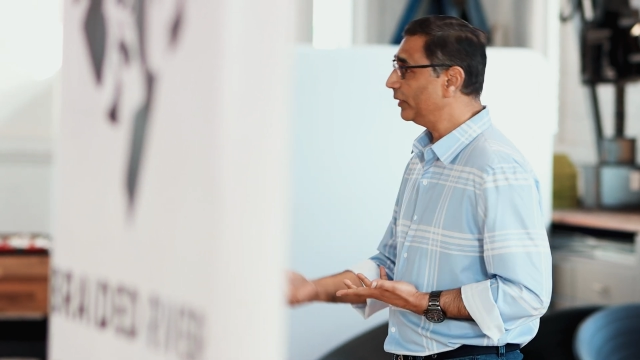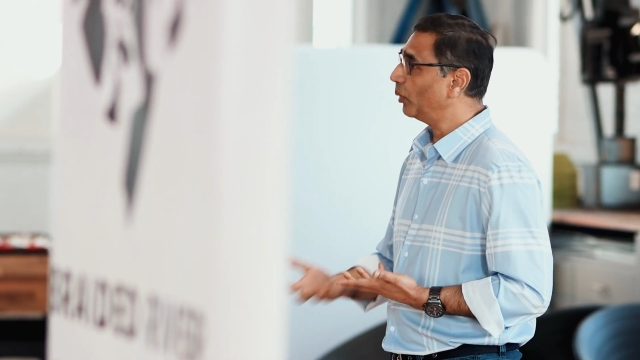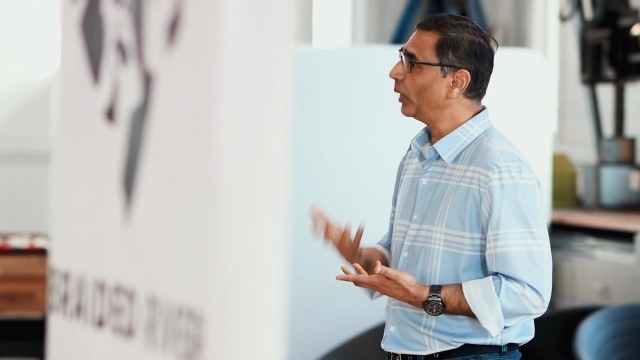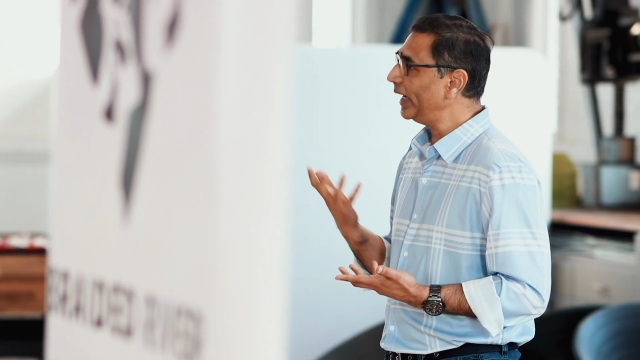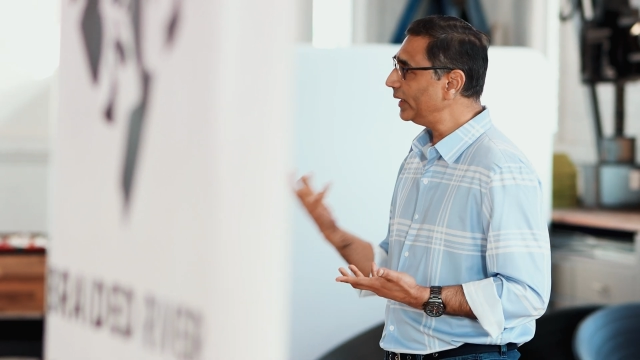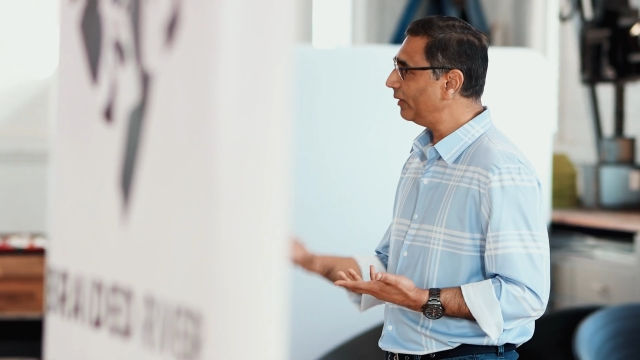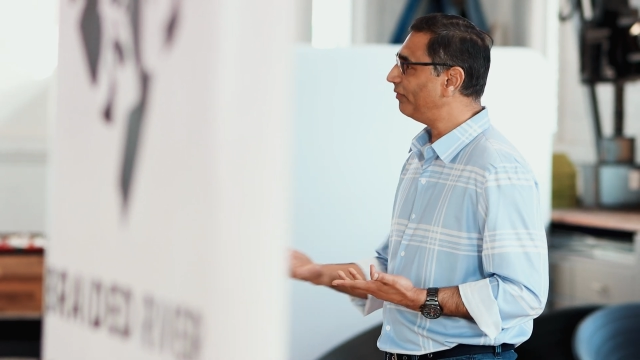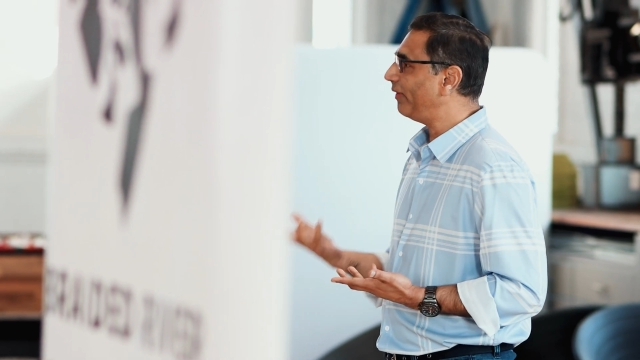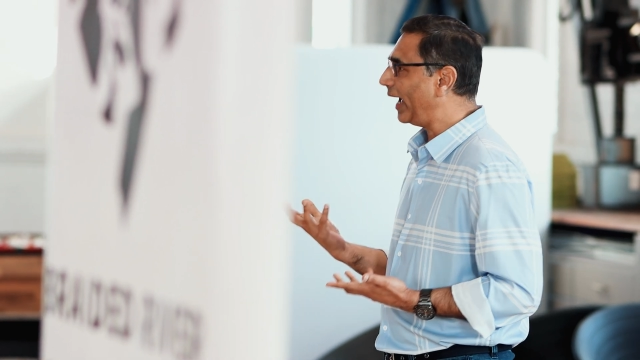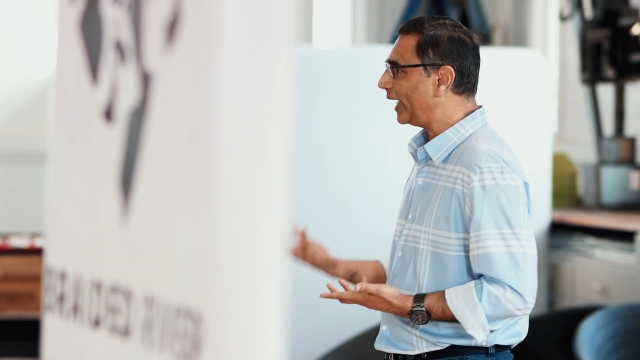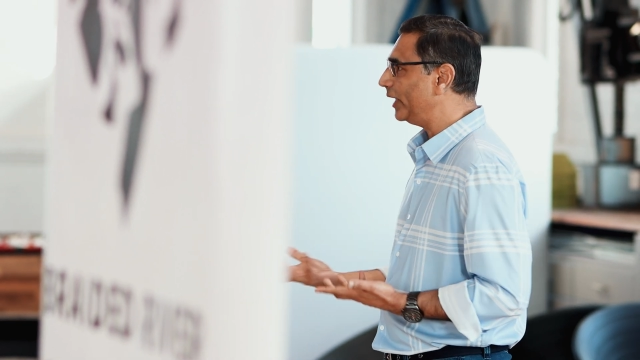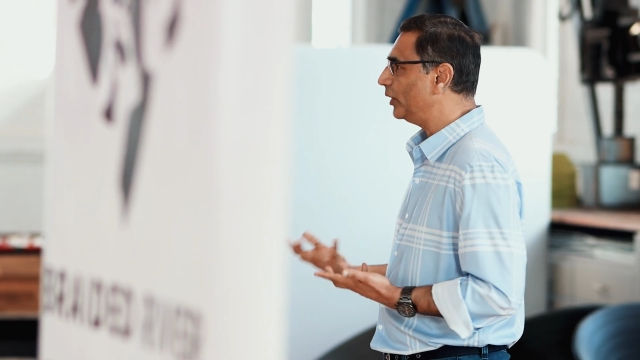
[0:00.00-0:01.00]
the way they
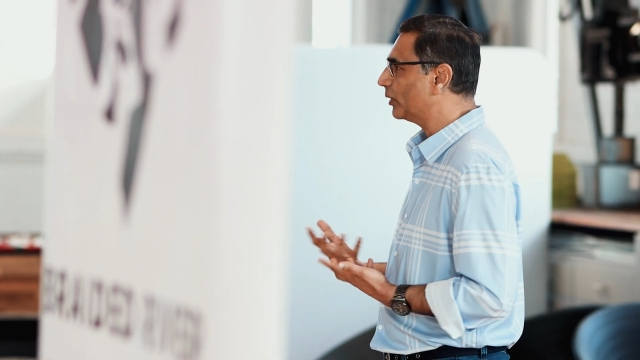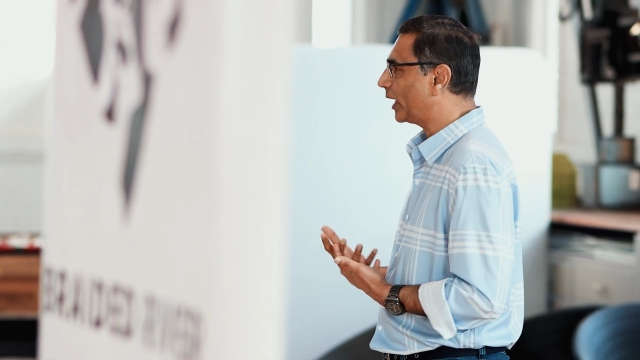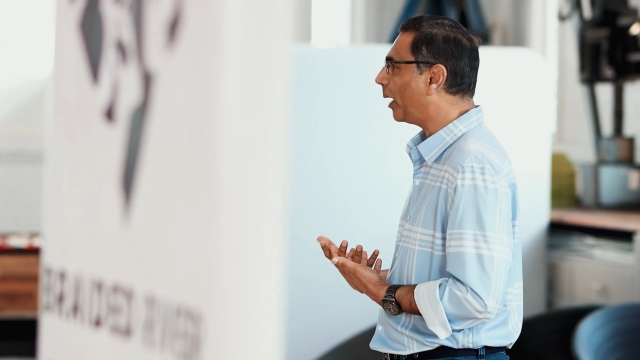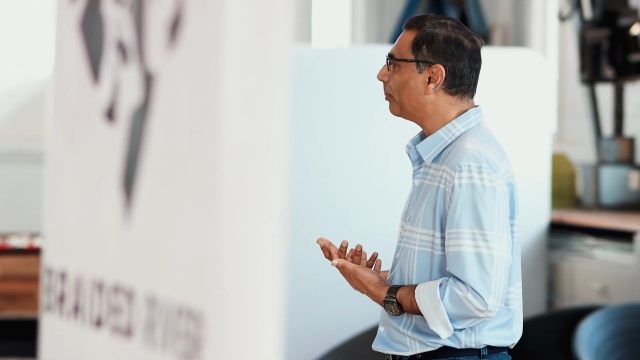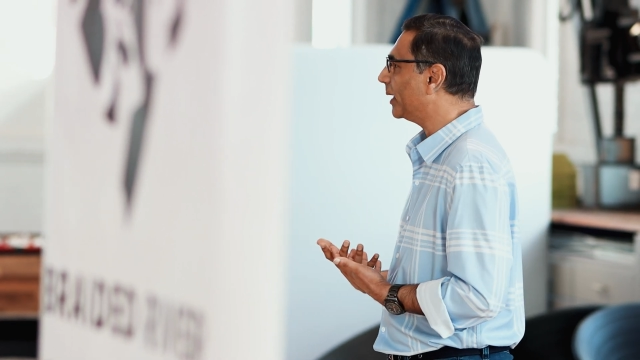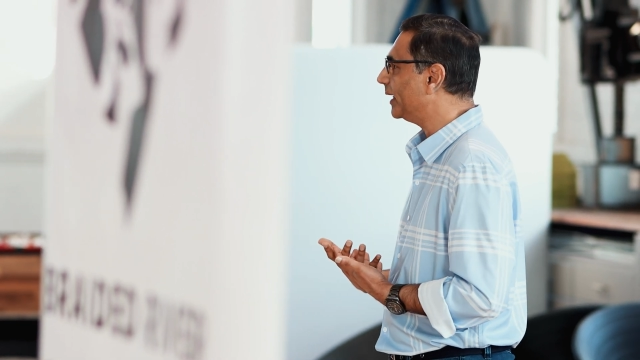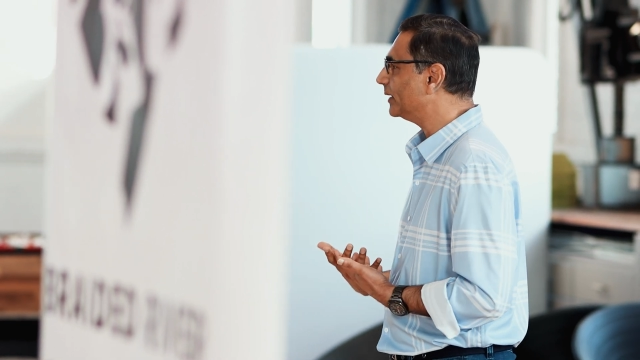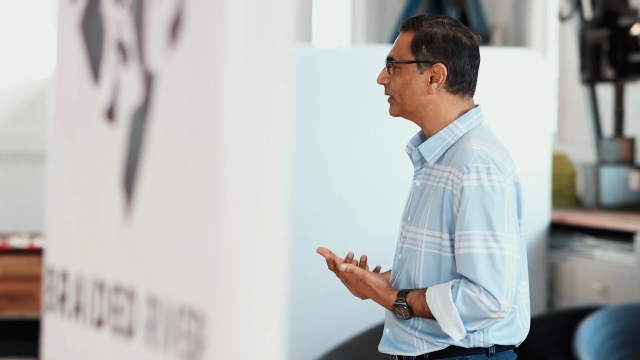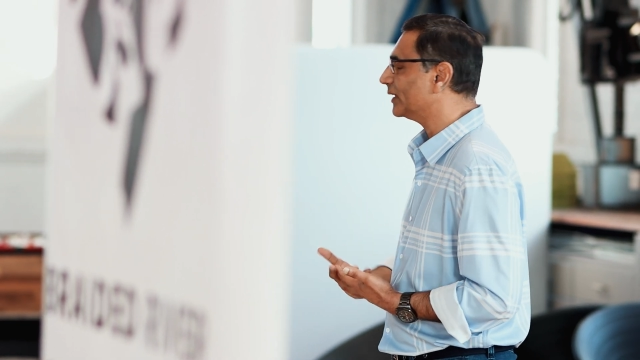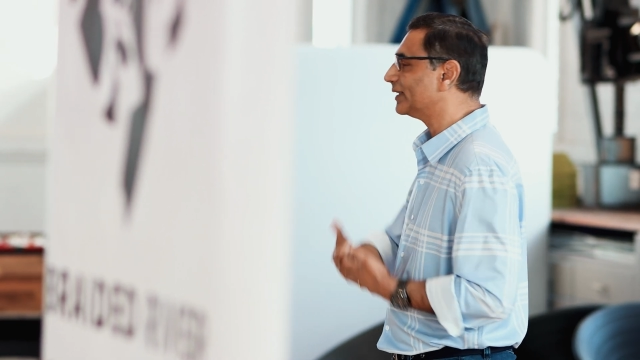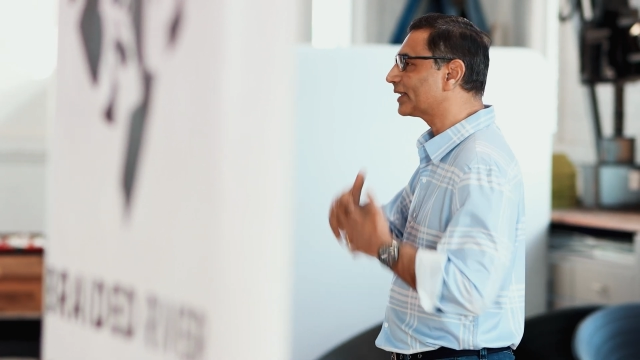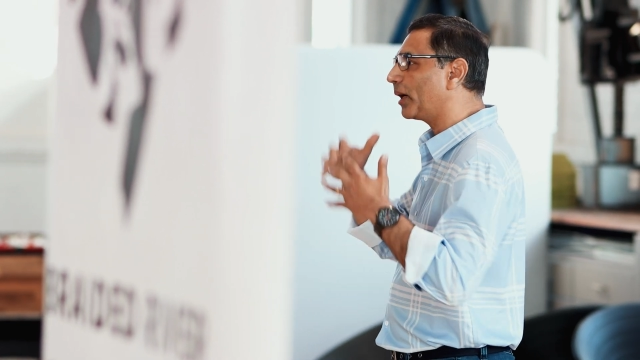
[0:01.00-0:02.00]
value
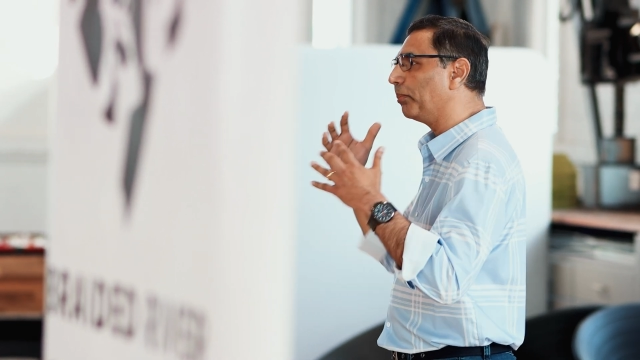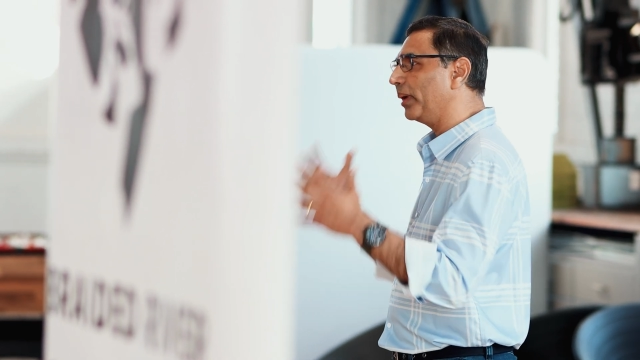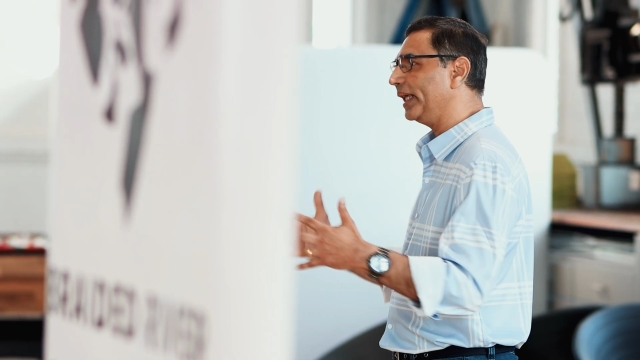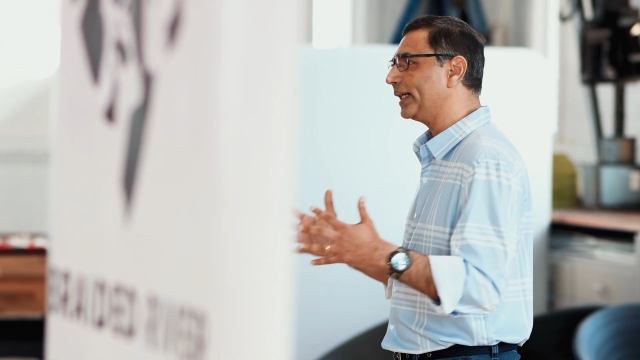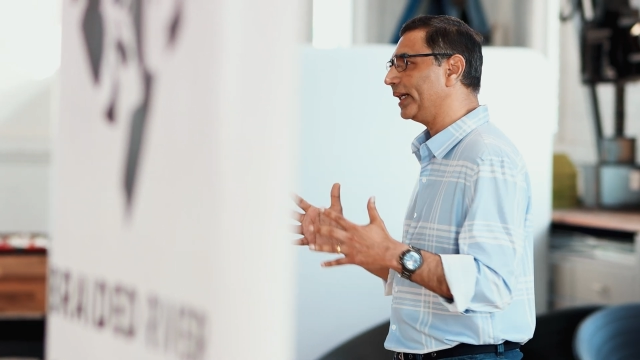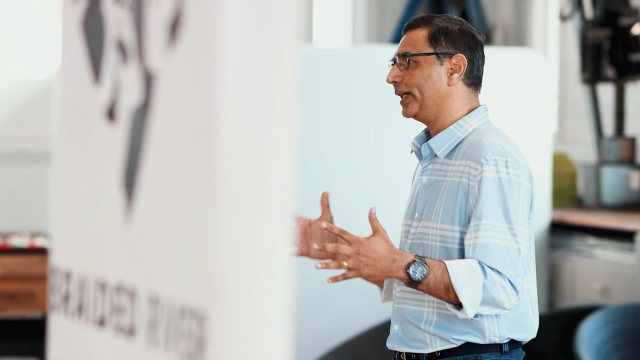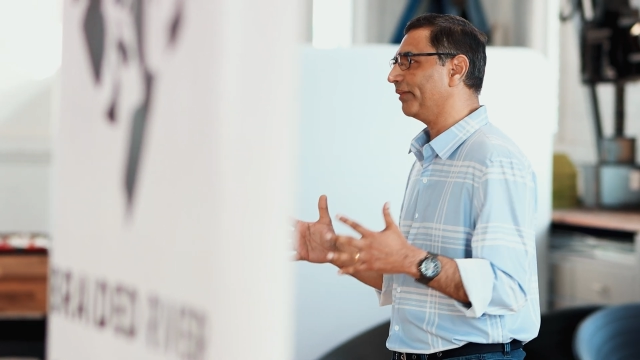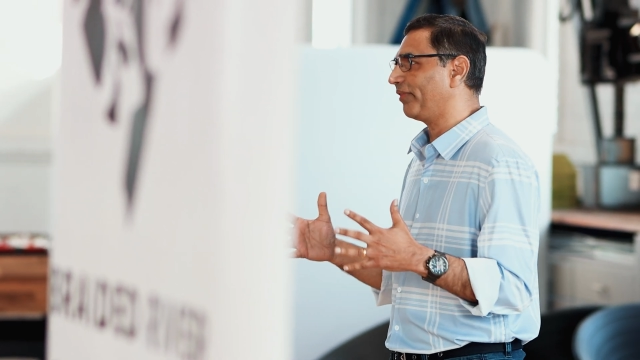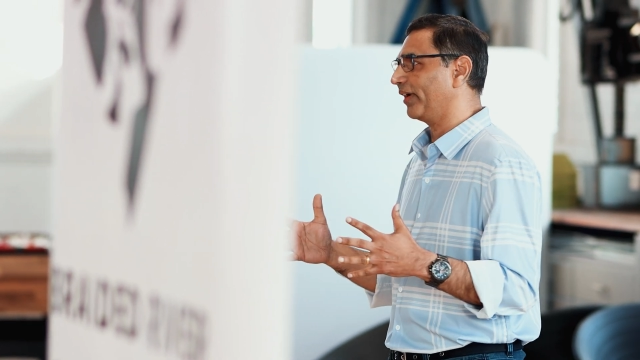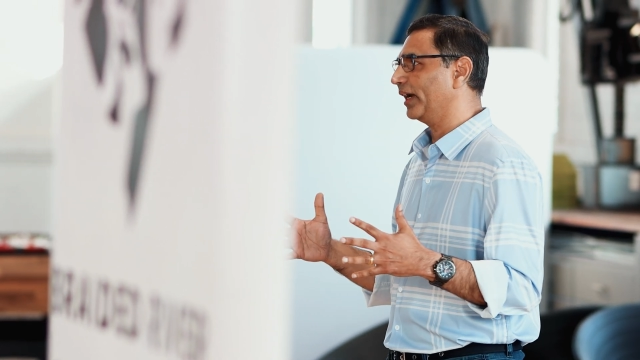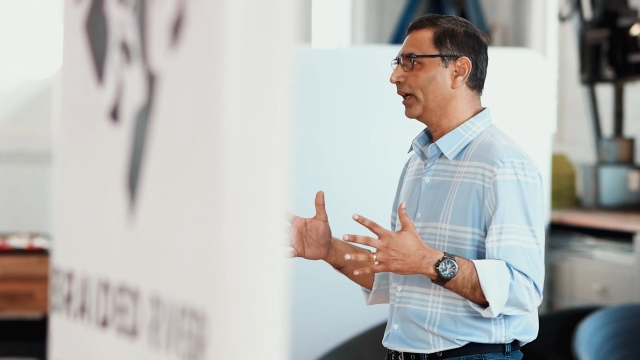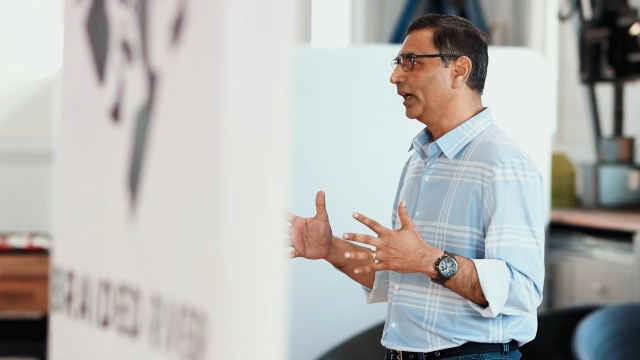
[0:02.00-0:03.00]
companies is completely
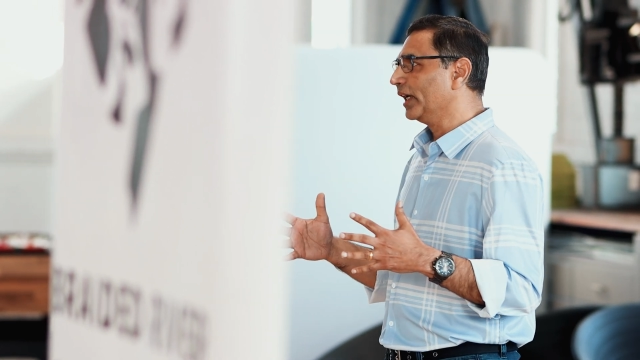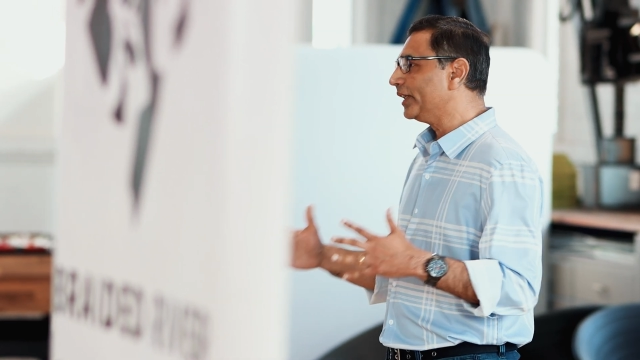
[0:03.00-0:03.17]
different.